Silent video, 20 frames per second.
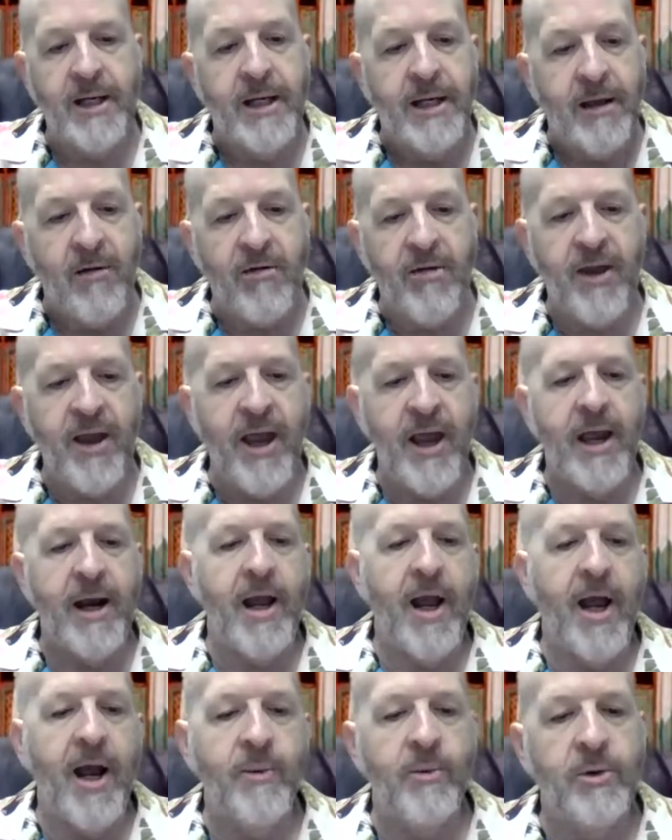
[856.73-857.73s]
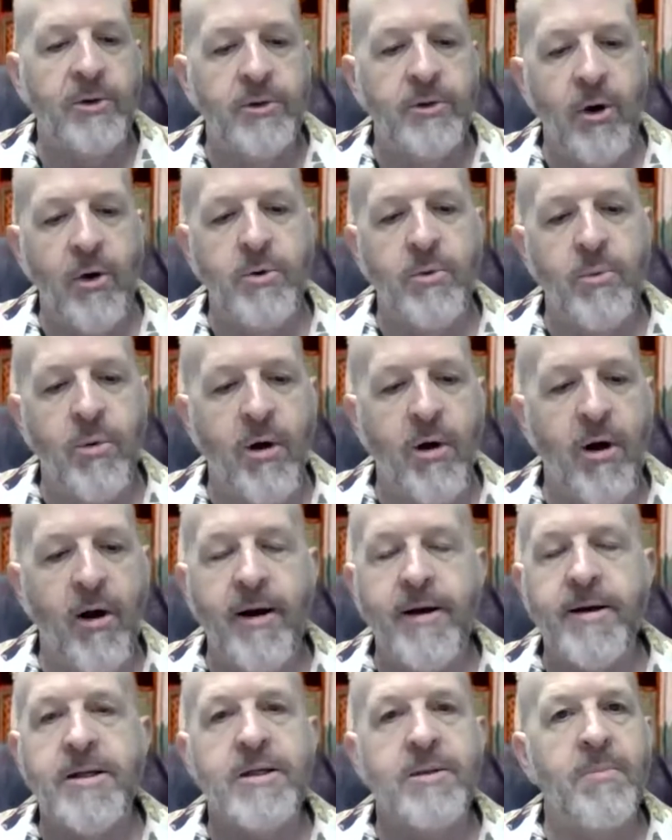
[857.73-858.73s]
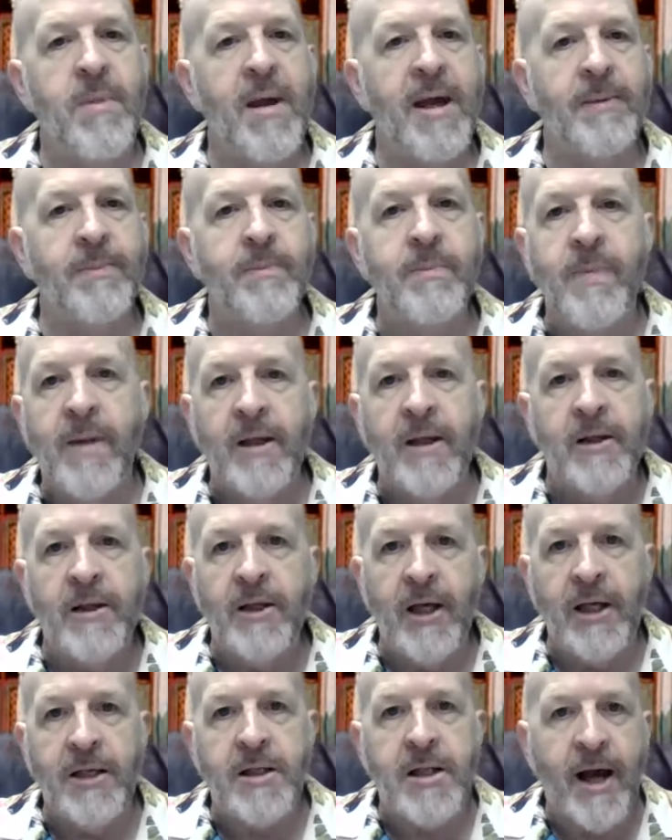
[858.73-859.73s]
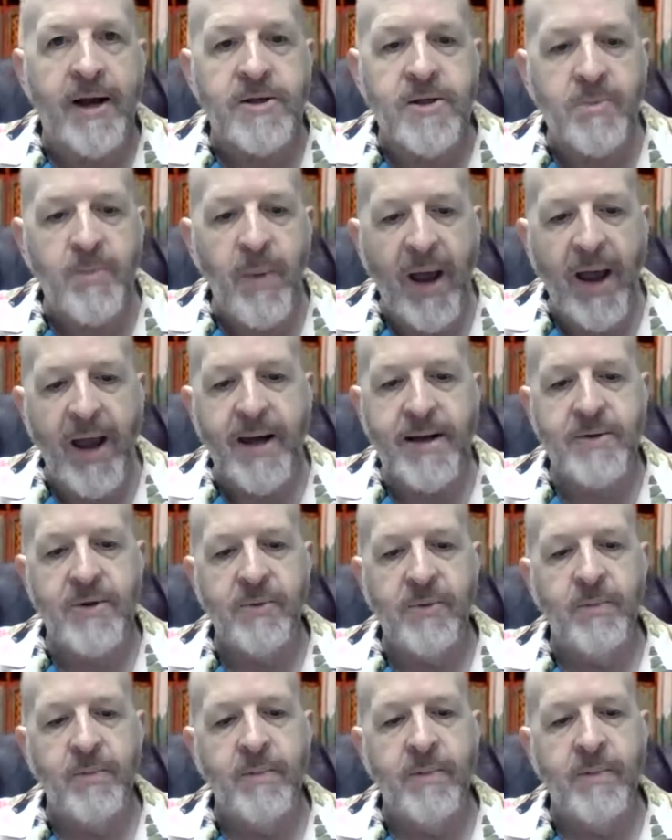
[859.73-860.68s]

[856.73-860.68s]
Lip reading: Then I will know you are honest men and not spies.